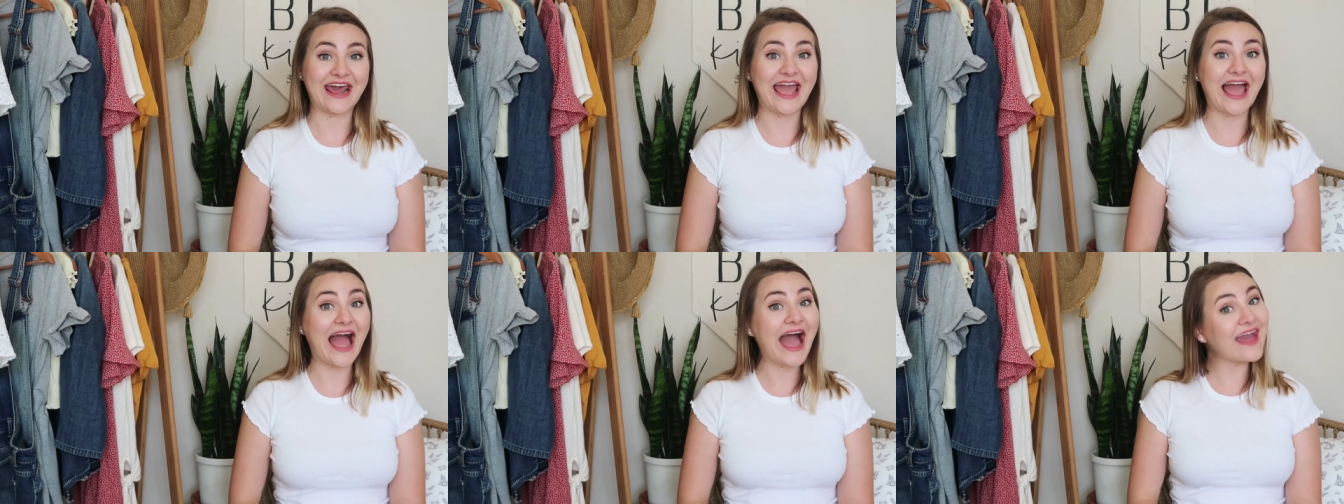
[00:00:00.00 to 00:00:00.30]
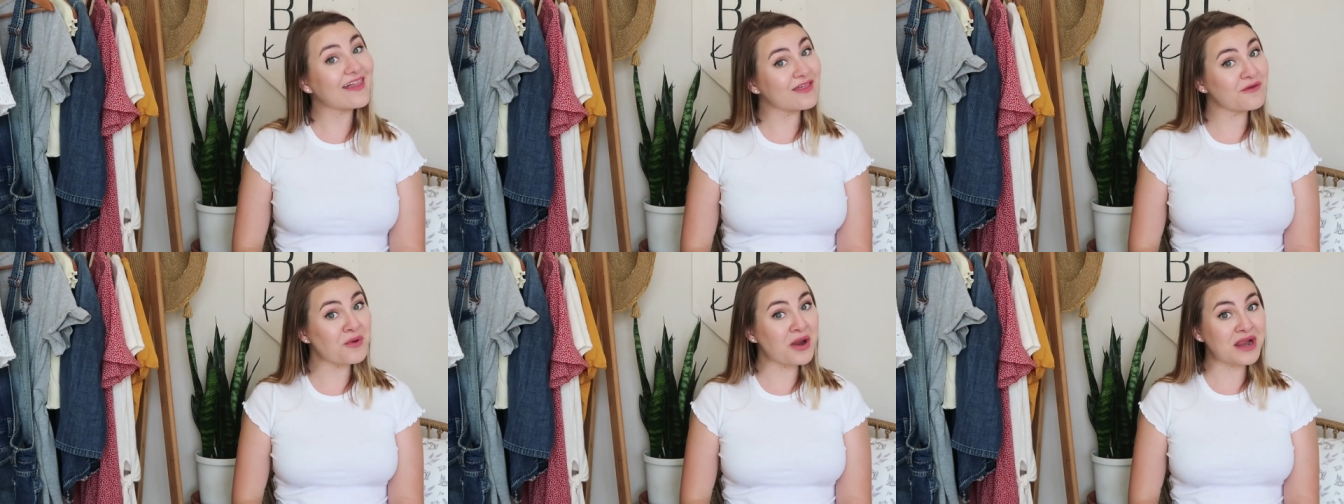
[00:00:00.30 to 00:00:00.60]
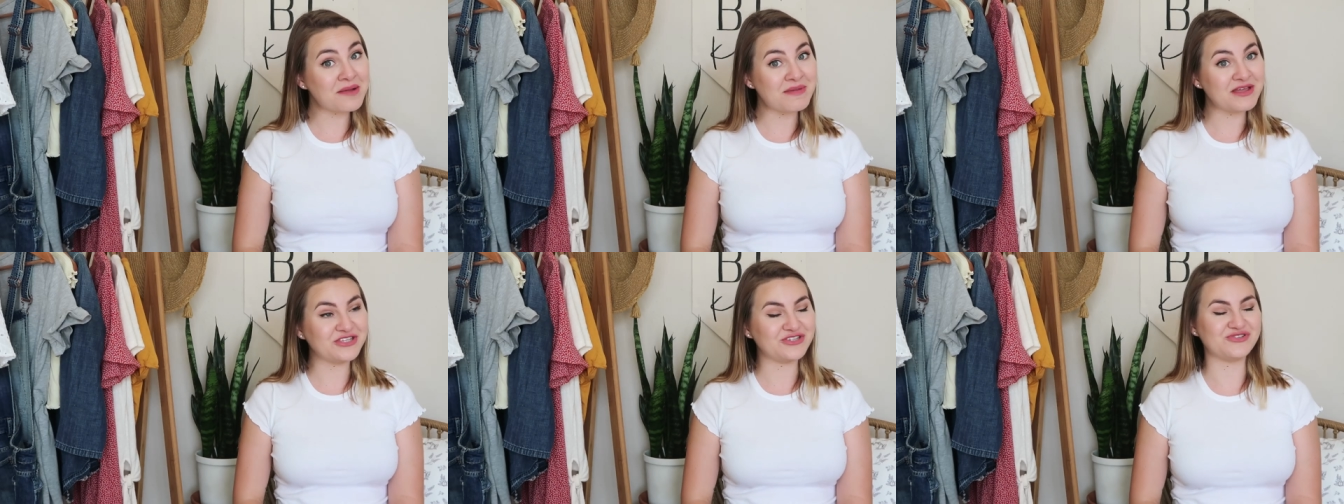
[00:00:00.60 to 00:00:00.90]
that I highly
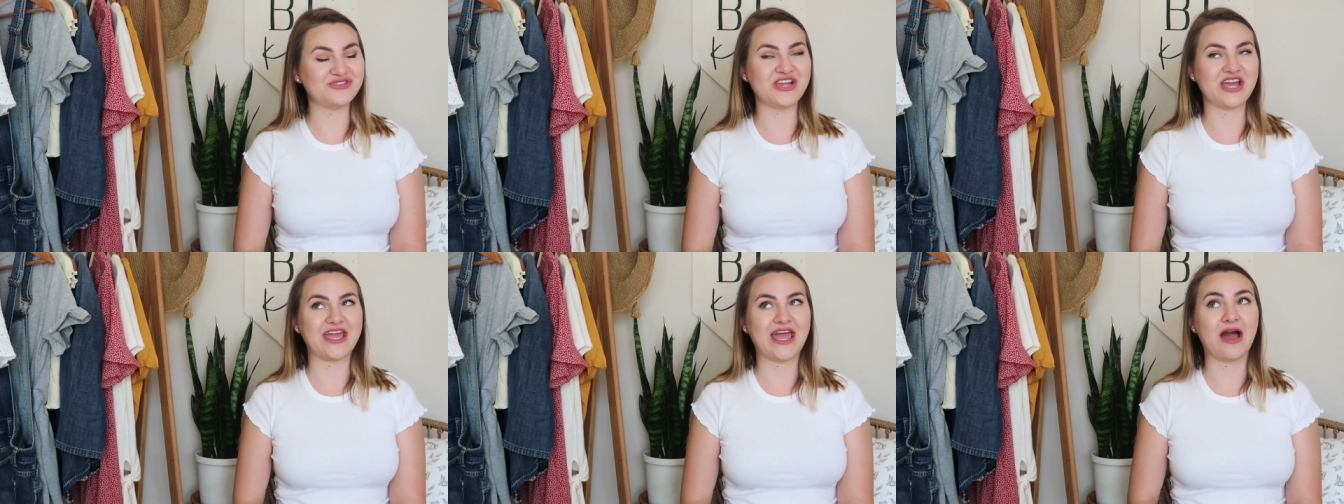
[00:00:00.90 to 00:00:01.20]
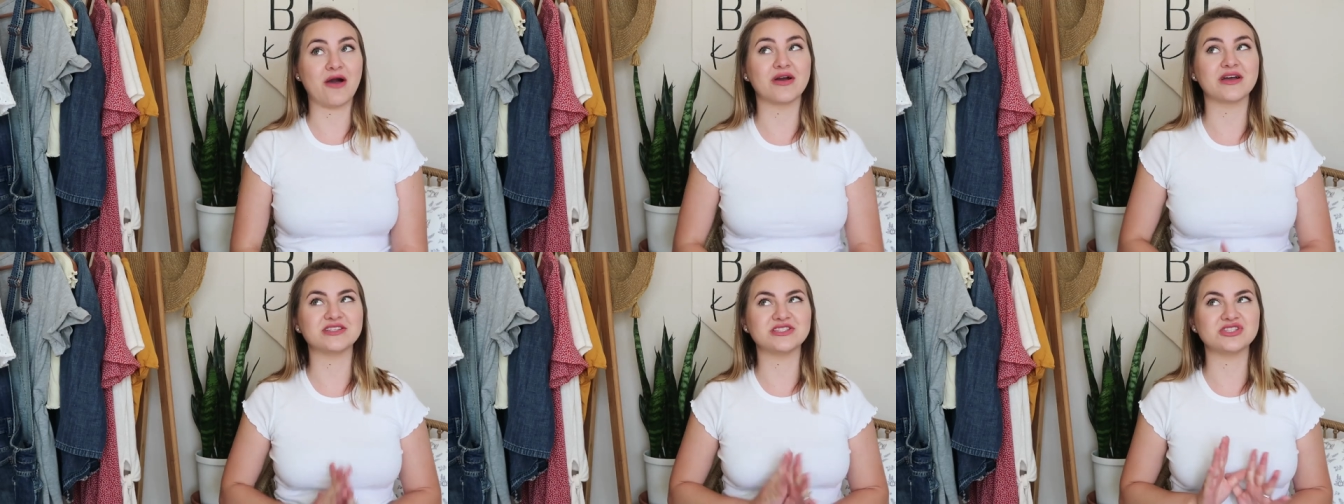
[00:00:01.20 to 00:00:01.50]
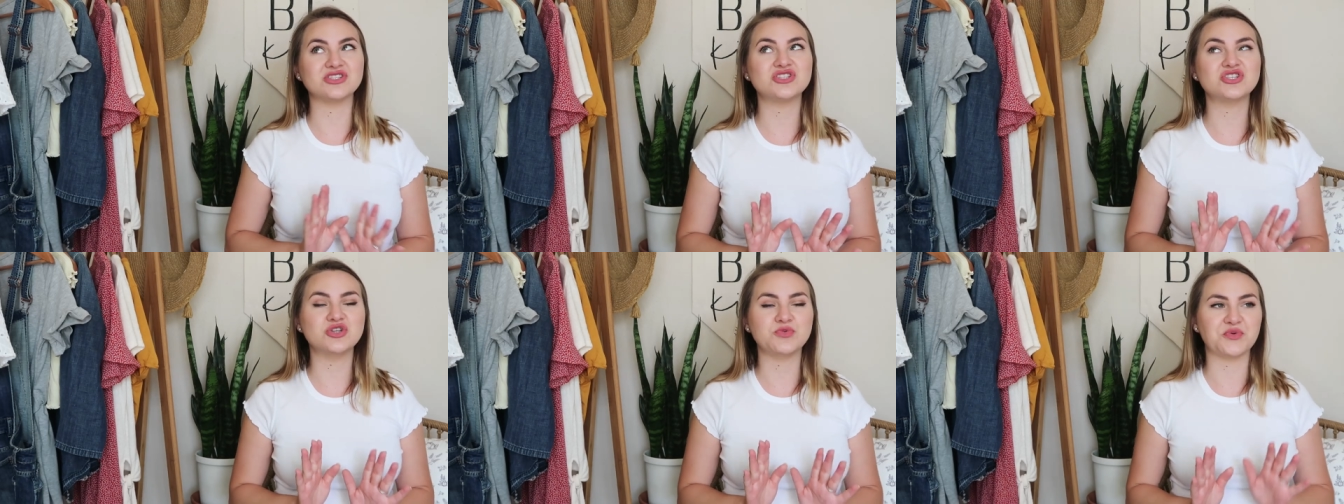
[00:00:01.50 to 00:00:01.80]
recommend you check out.
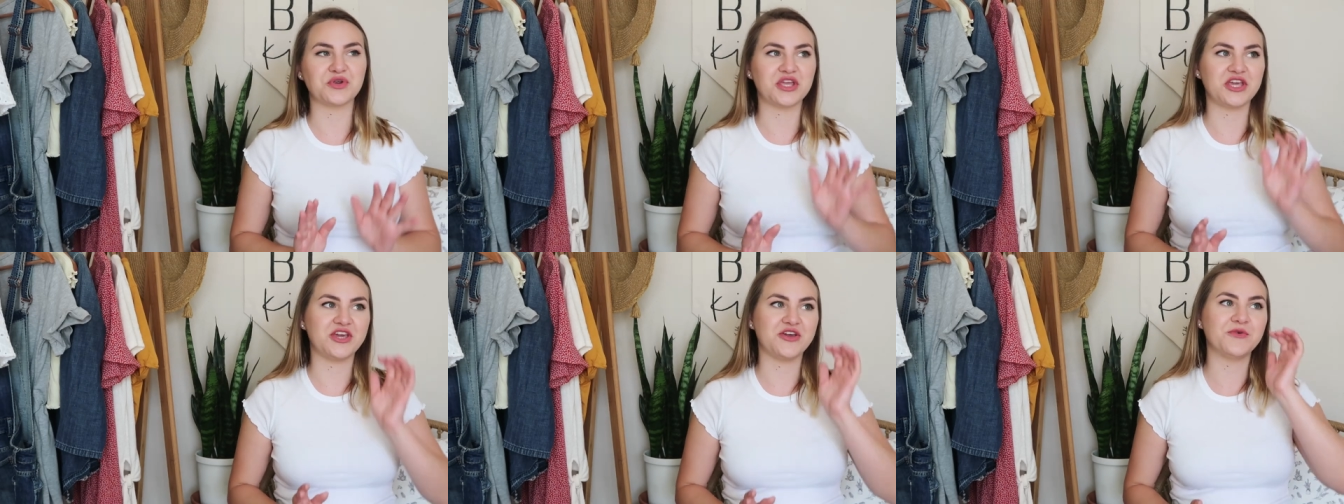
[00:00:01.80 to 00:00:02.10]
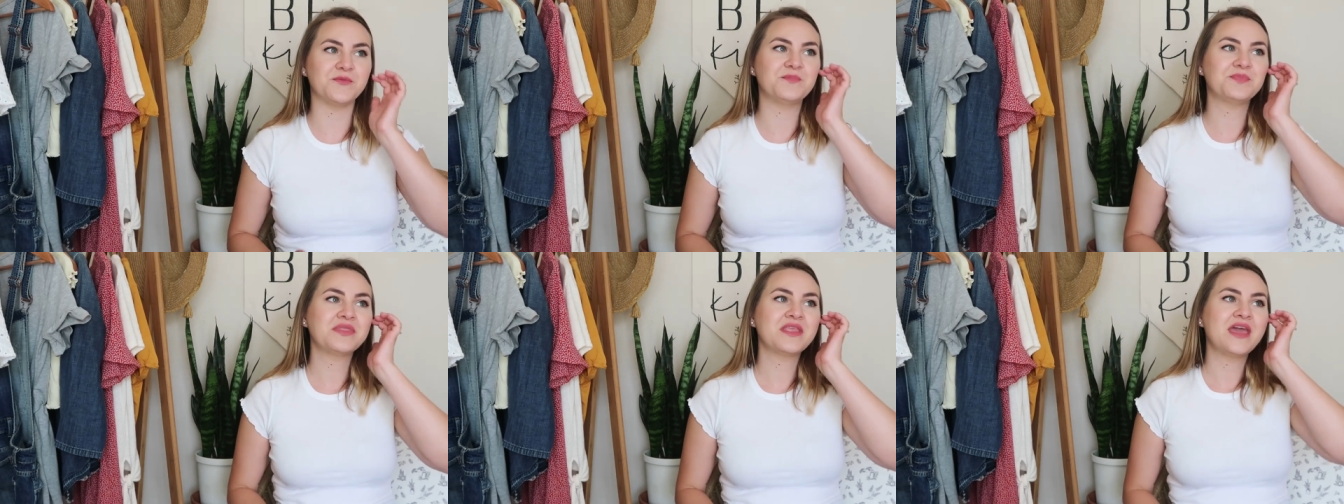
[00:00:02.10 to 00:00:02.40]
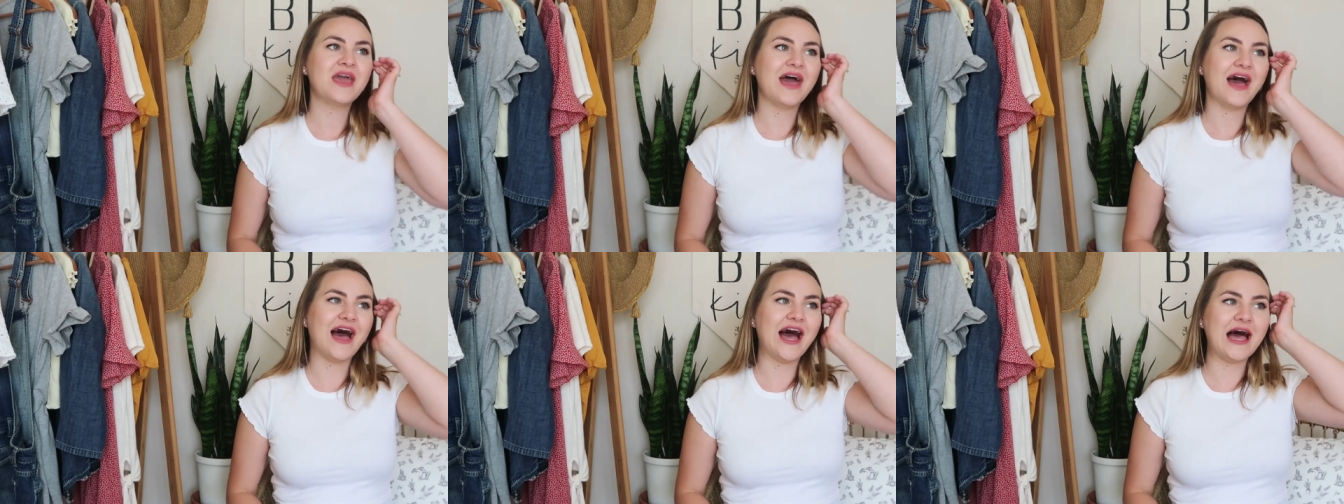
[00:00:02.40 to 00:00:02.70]
It's super cute.
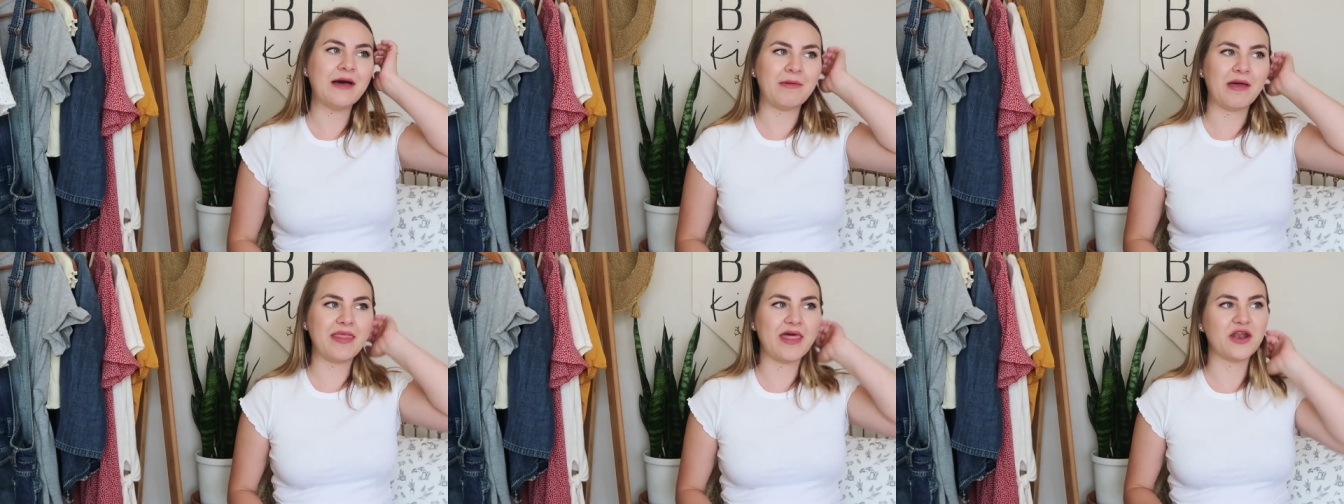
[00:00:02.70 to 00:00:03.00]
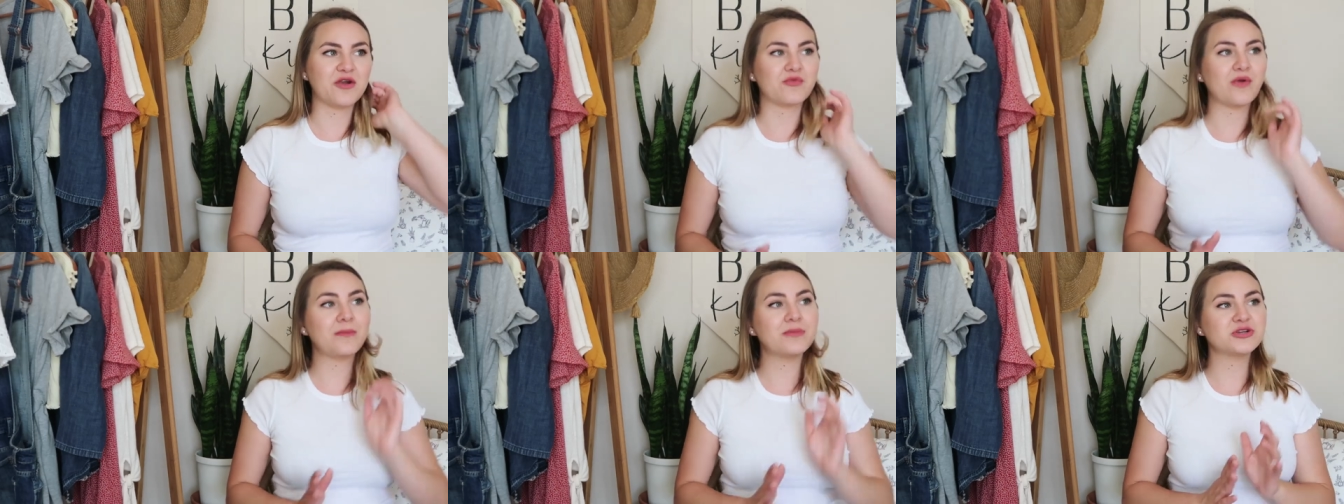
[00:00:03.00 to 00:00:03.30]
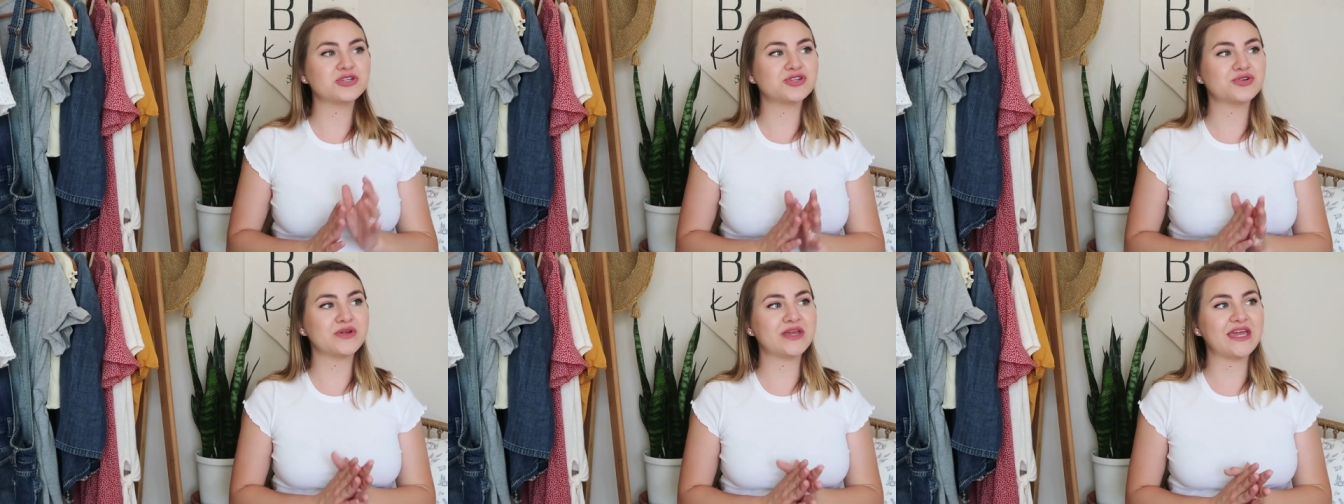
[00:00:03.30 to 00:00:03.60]
Um, and then a
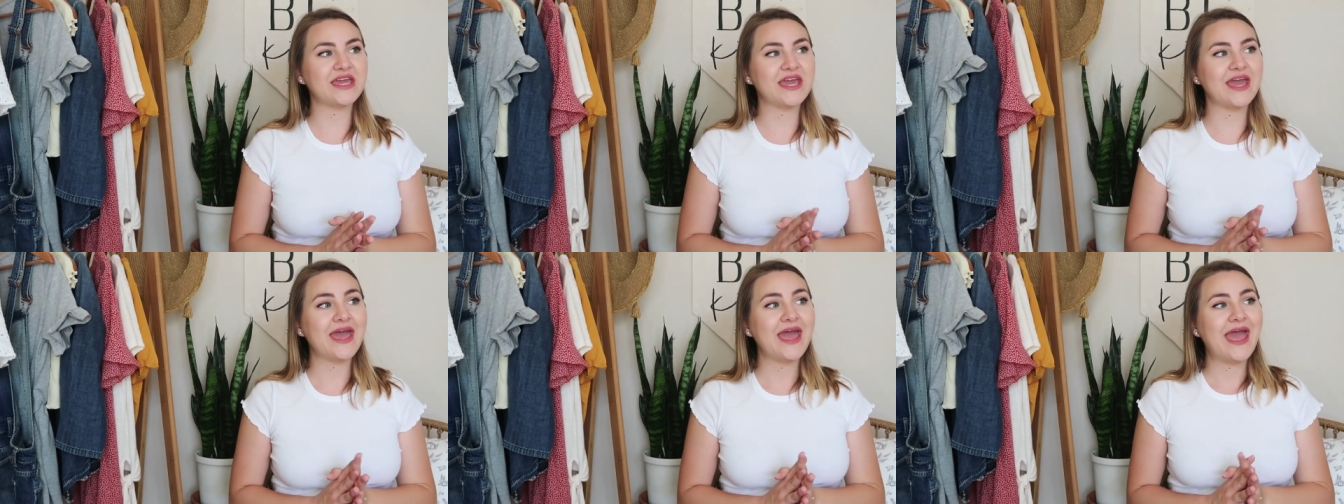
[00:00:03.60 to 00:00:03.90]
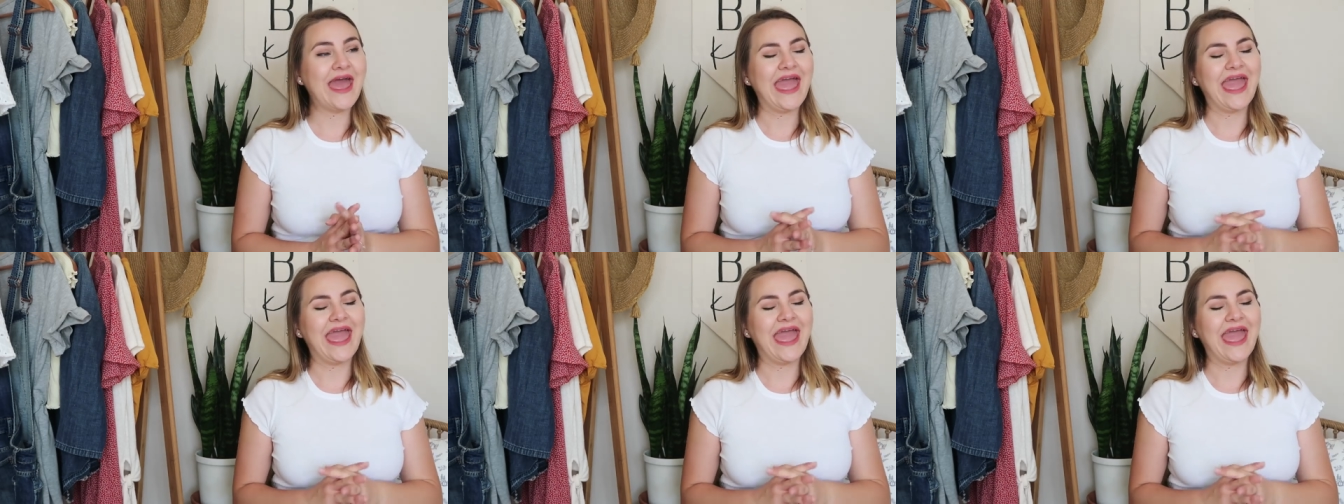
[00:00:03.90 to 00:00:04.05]
rubber tree,